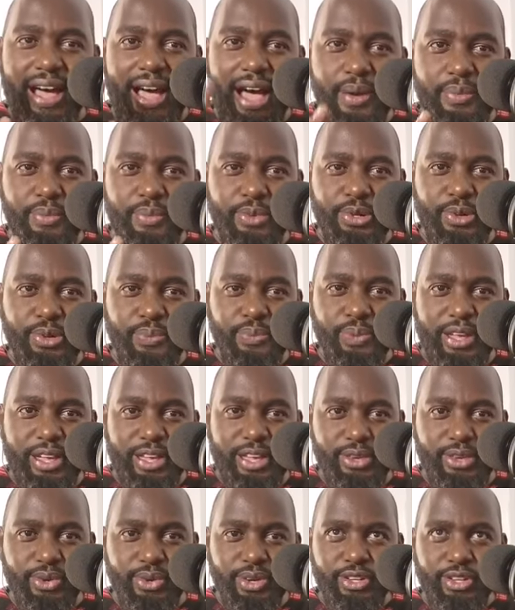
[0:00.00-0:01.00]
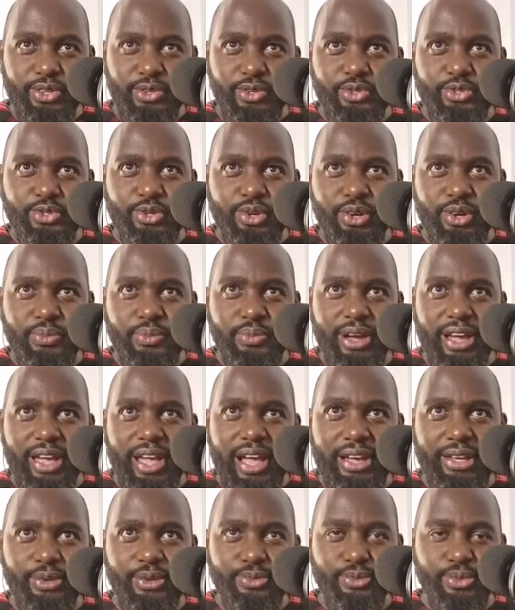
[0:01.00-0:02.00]
I'm going to play you a new song by
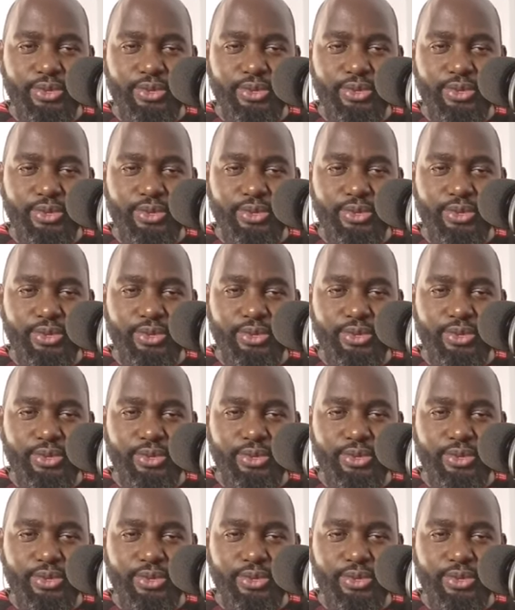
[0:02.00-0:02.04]
Agi